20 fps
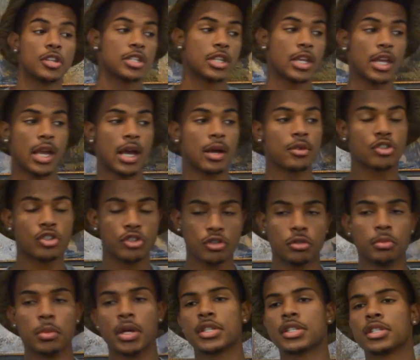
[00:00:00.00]
say I was true to
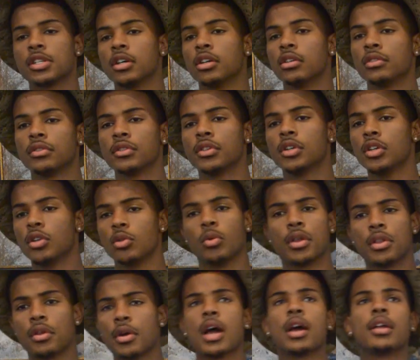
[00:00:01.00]
myself,
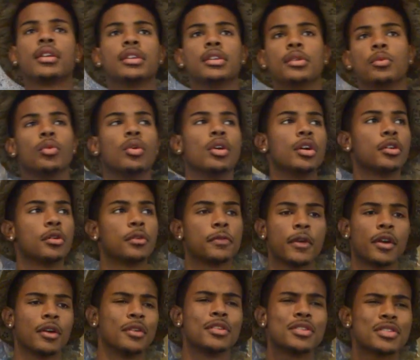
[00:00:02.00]
whether I won or
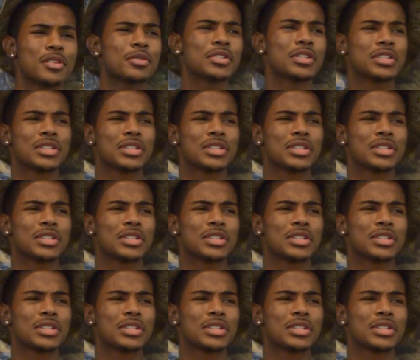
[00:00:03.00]
fell. And there's no such